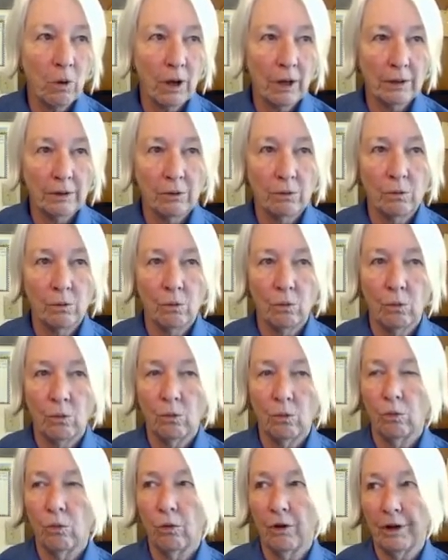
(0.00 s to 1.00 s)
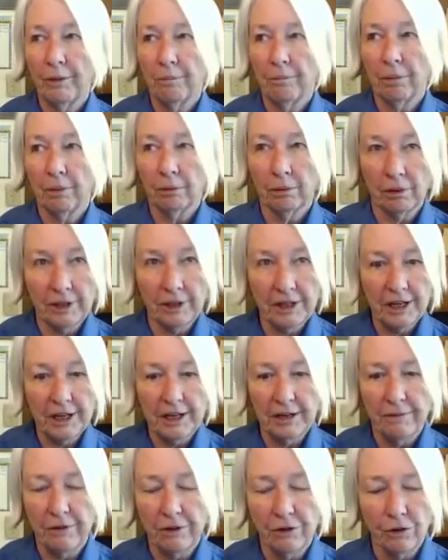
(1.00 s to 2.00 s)
what we
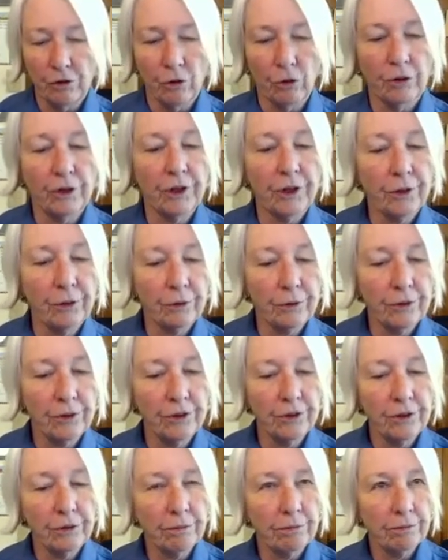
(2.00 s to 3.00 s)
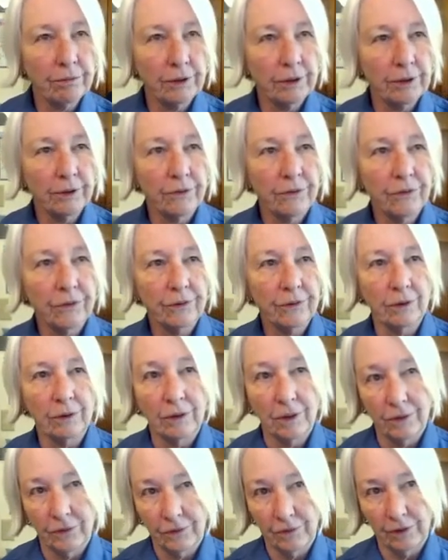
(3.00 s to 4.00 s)
believe, and you'll hear different
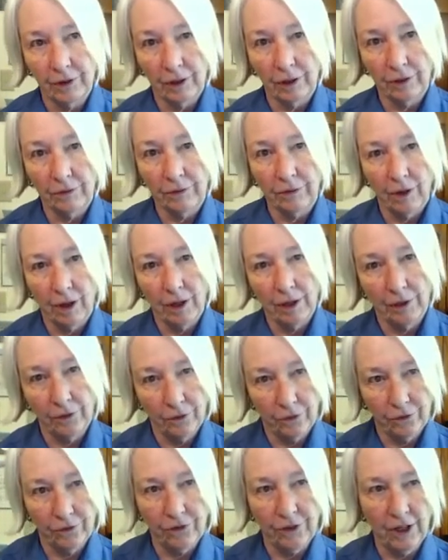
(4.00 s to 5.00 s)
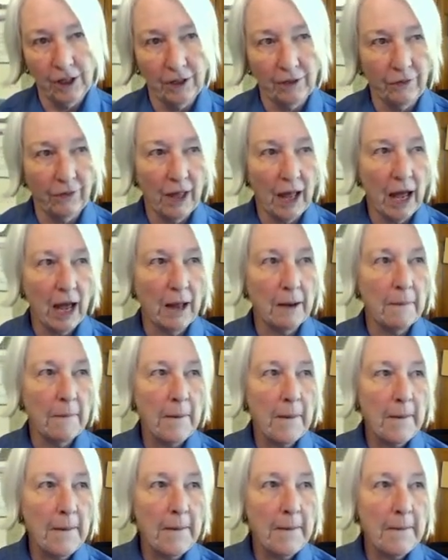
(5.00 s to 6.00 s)
statistics. I understand that.
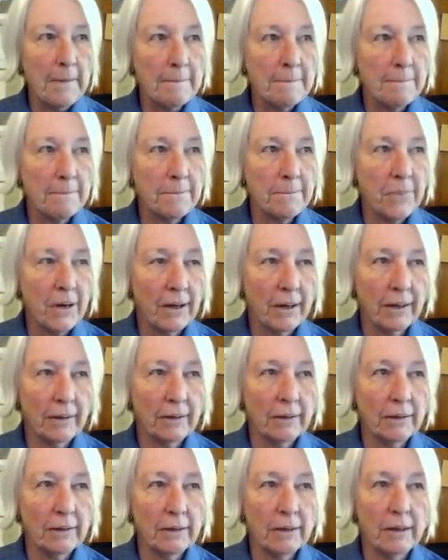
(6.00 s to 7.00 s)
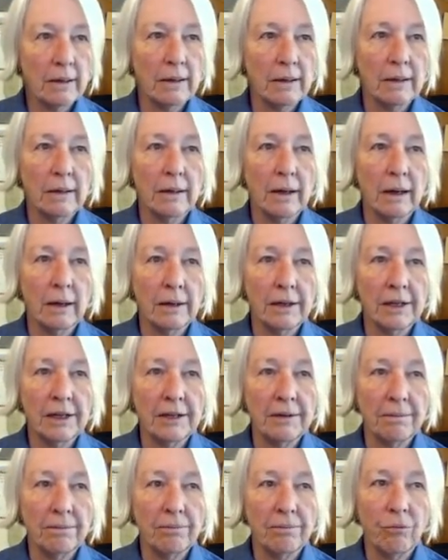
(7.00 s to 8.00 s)
But
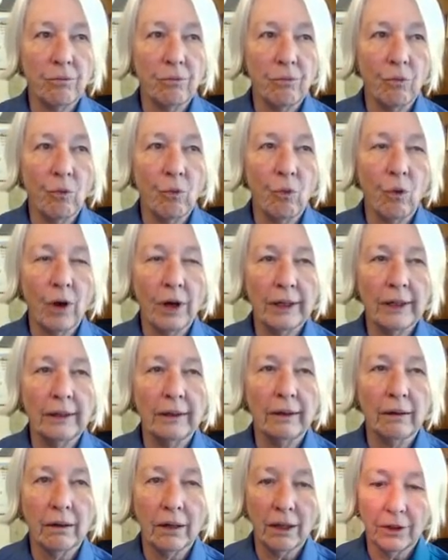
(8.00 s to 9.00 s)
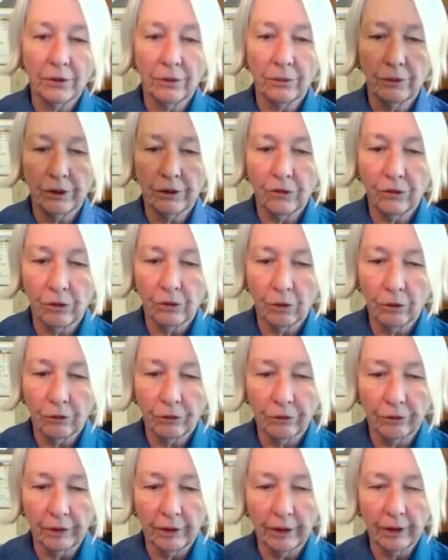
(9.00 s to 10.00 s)
if 1 in 100
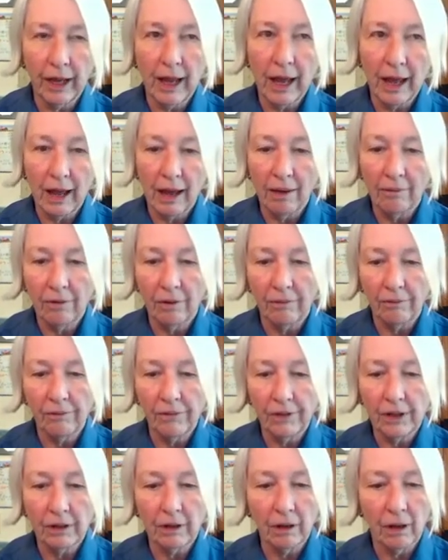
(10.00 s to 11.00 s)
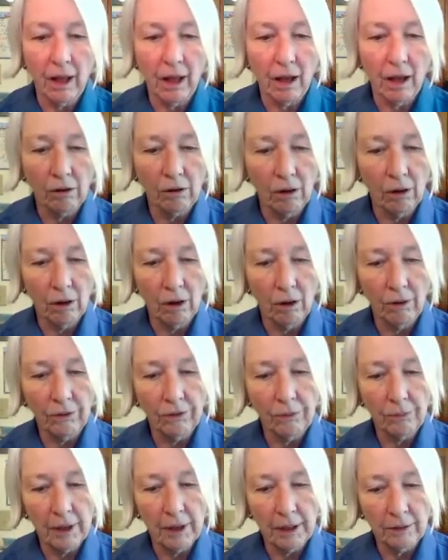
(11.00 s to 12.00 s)
children have a fetal alcohol
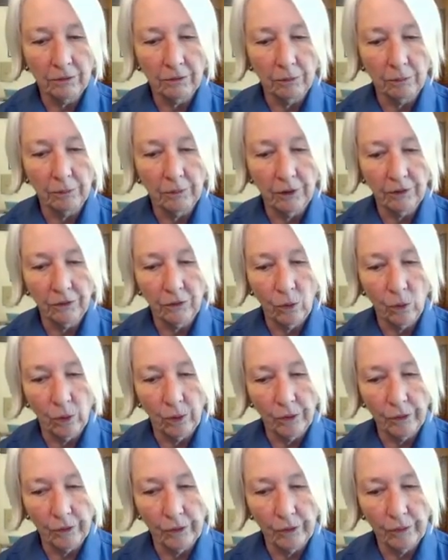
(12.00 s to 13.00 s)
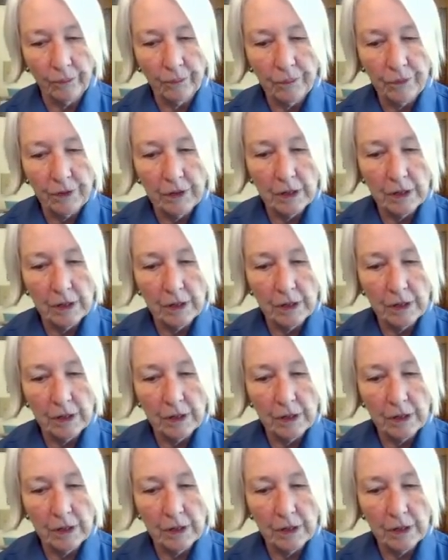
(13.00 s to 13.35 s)
spectrum disorder,